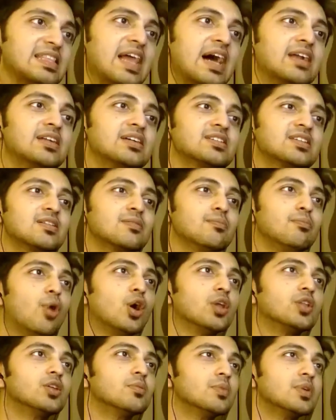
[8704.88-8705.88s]
that doesn't
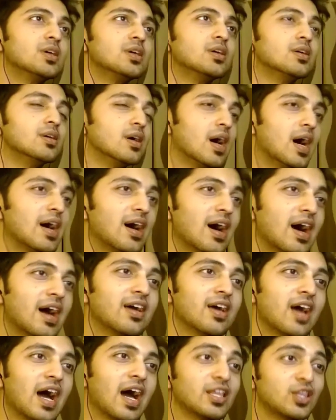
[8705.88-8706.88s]
bother me.
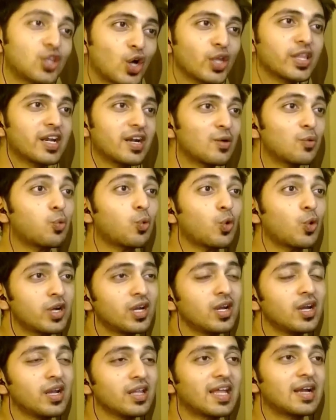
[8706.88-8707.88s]
I thought that it
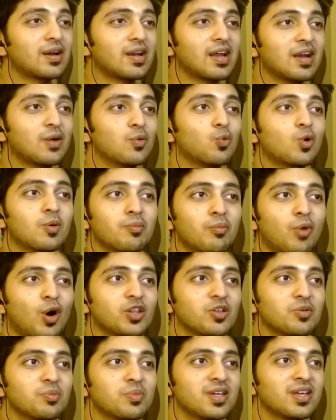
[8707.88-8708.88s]
would
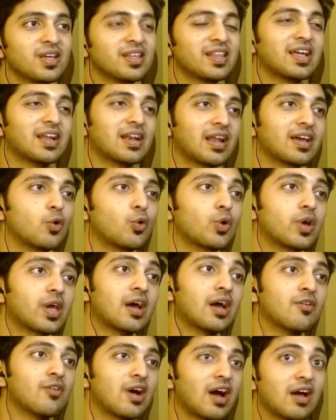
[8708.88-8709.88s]
bother me, that like, okay,
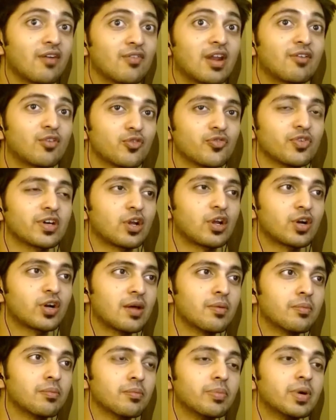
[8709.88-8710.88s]
I will have to figure out
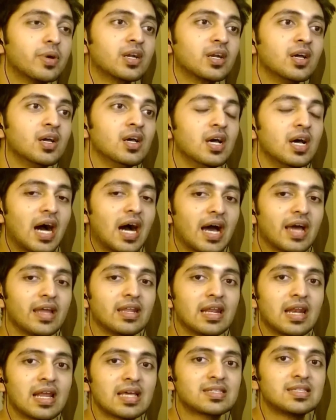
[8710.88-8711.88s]
time. But I
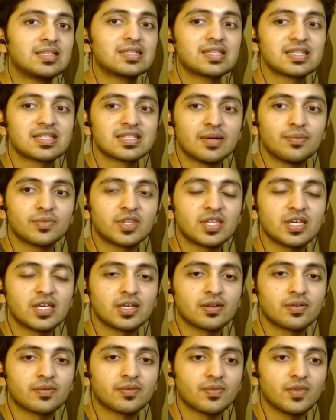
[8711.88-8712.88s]
realized this is
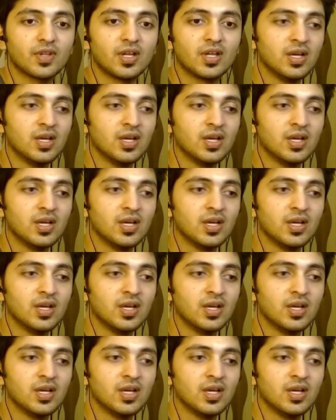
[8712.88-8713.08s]
something